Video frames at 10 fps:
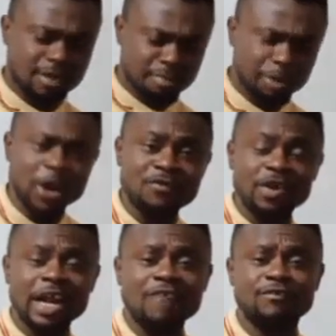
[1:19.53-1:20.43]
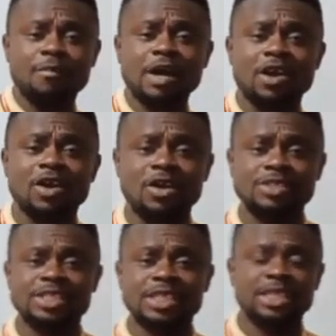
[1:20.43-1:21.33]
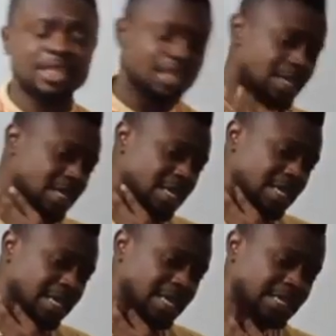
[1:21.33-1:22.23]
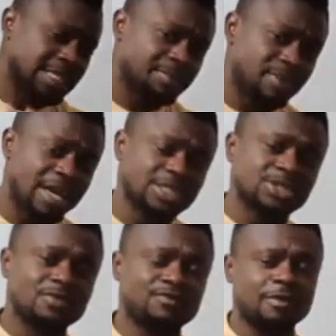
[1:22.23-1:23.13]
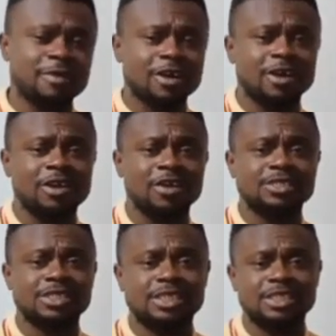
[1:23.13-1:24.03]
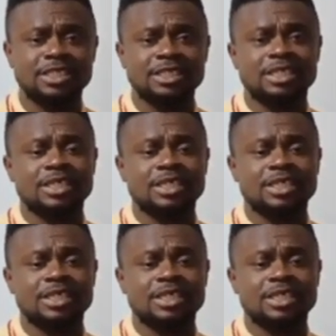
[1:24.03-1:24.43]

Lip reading: Behavioral pharmacology is a branch of pharmacology